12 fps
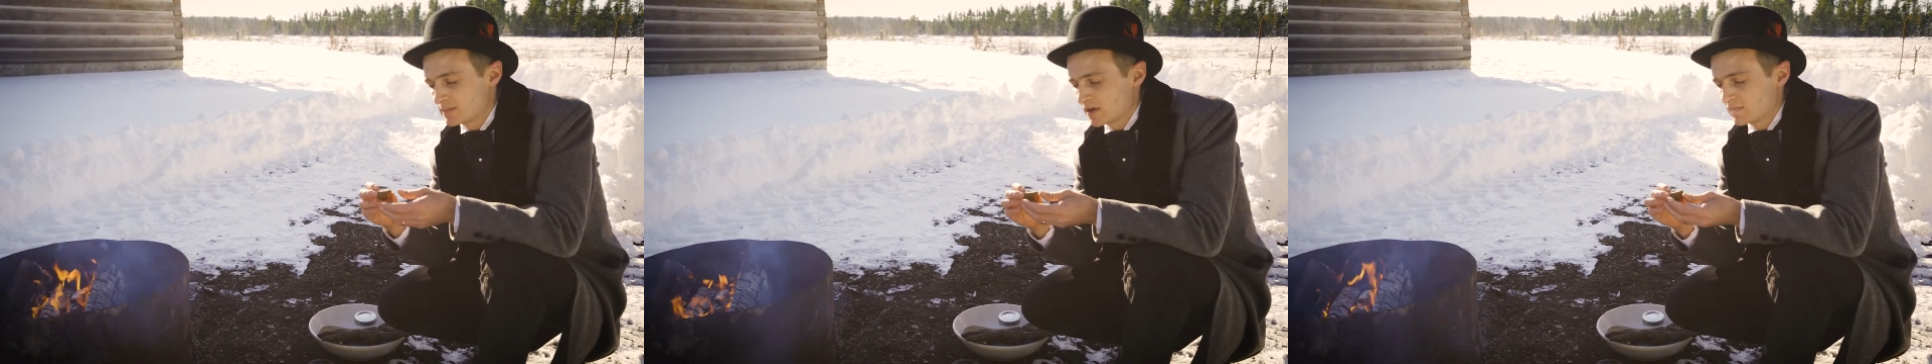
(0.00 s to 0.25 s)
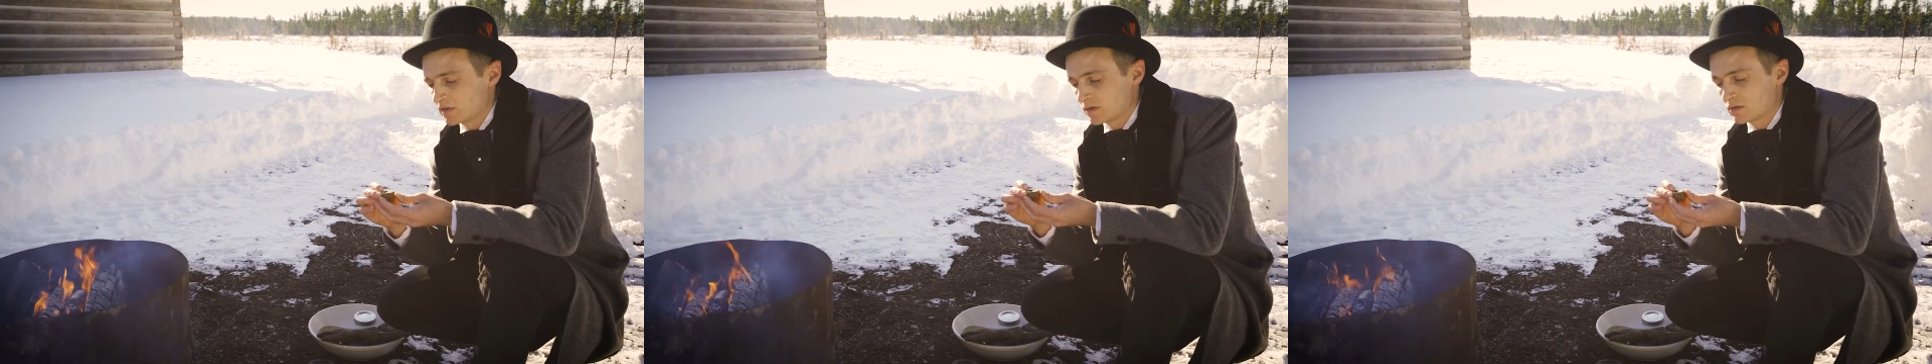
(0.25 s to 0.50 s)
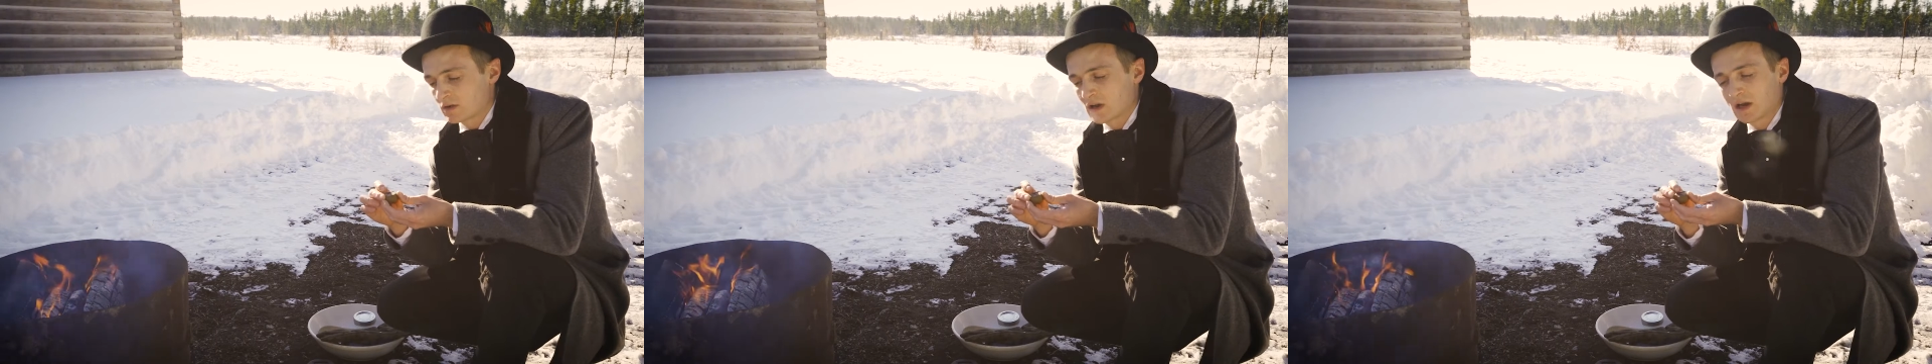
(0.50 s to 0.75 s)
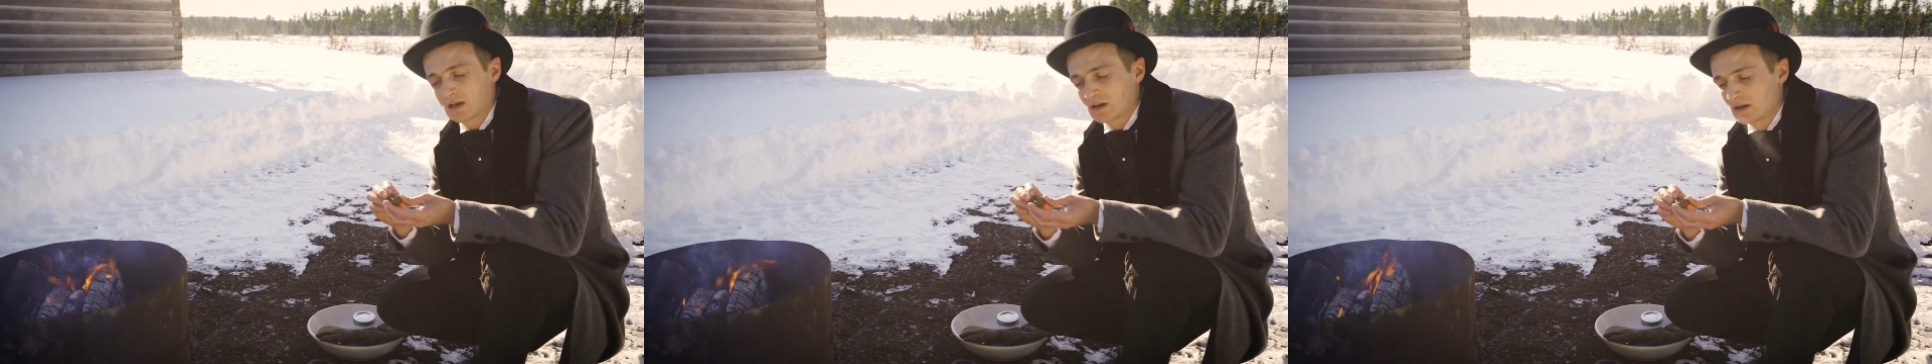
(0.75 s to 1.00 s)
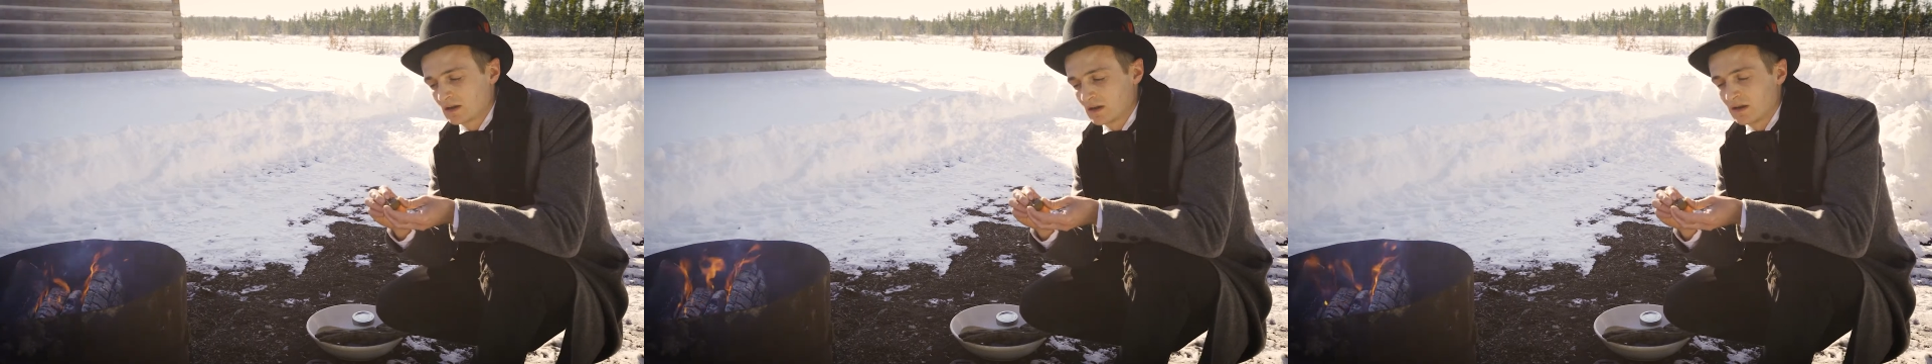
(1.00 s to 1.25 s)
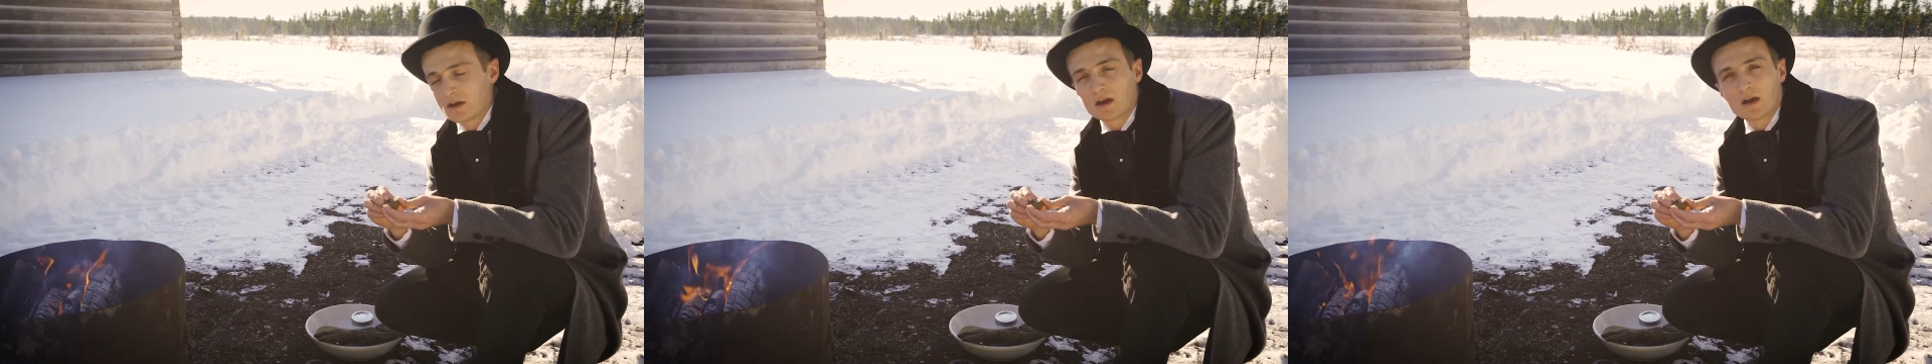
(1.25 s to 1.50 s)
and if you don't cut
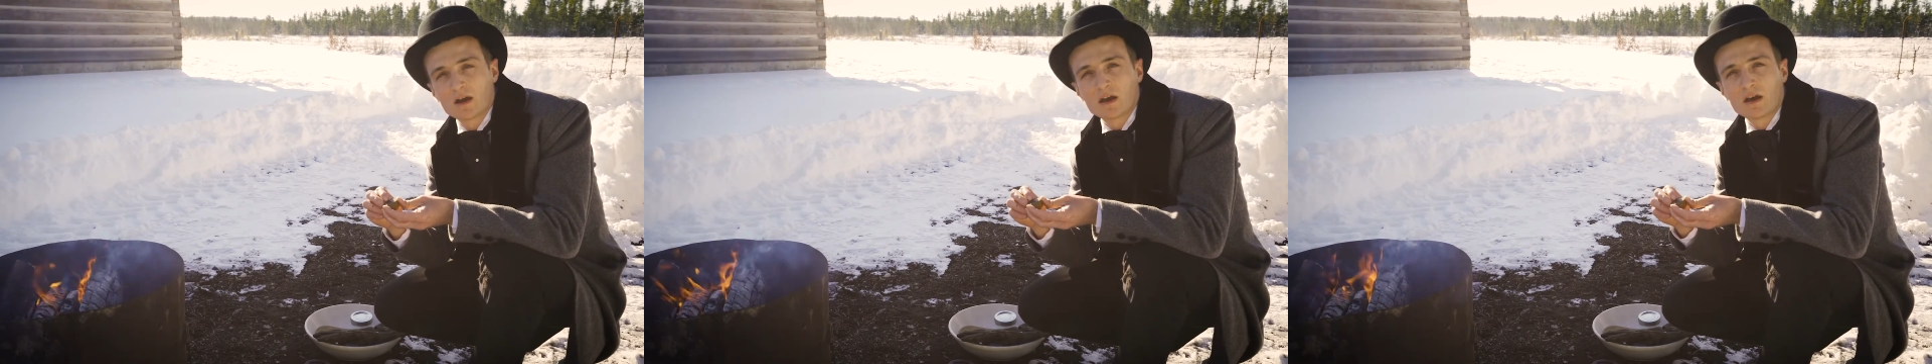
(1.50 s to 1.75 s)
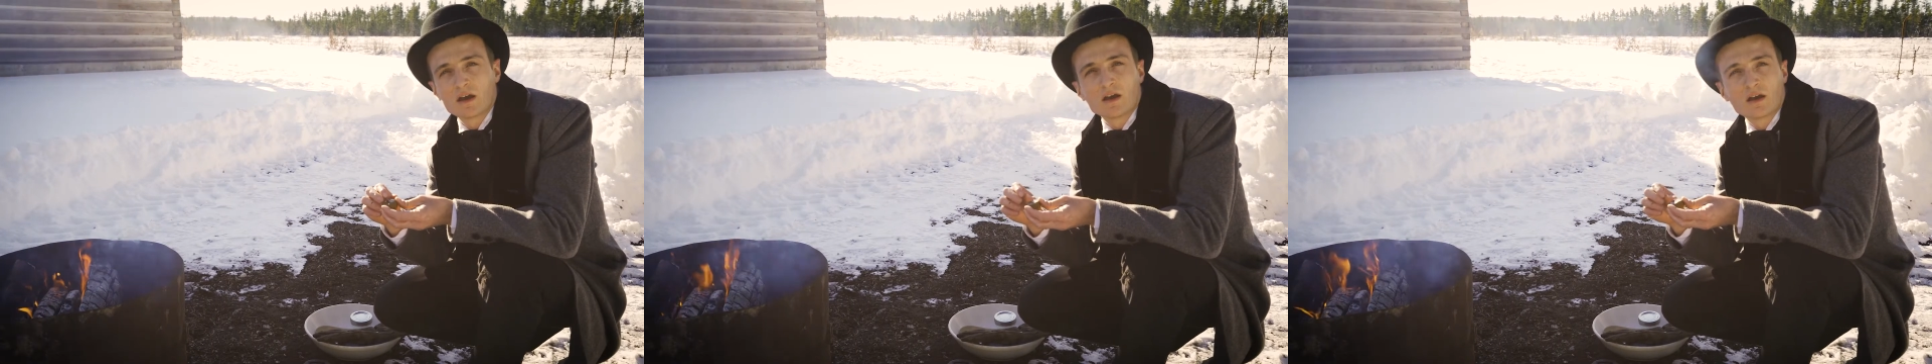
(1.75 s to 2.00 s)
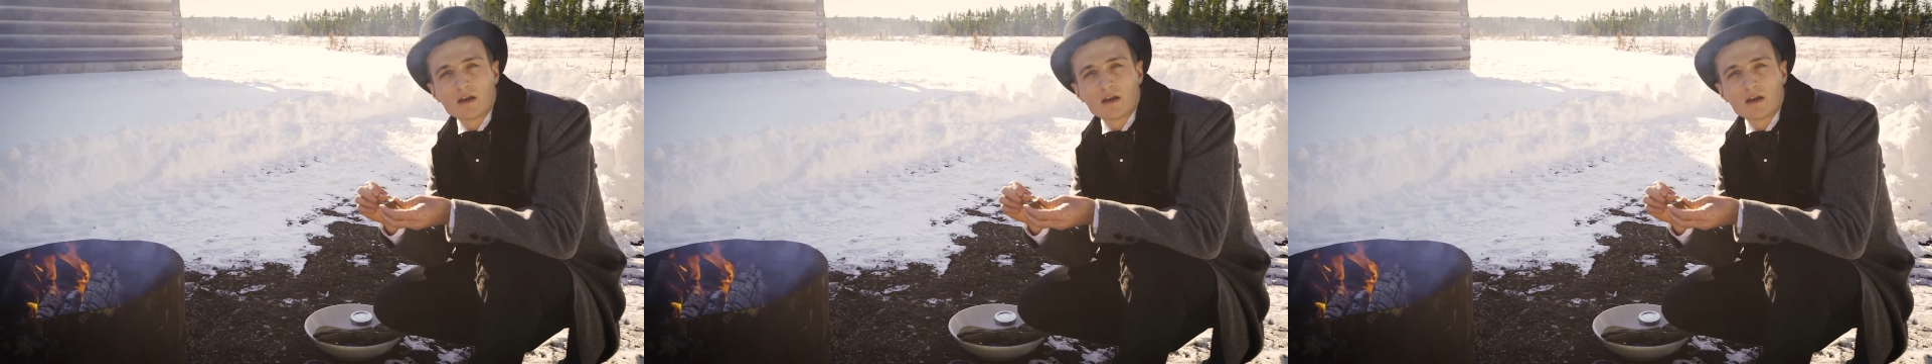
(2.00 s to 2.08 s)
a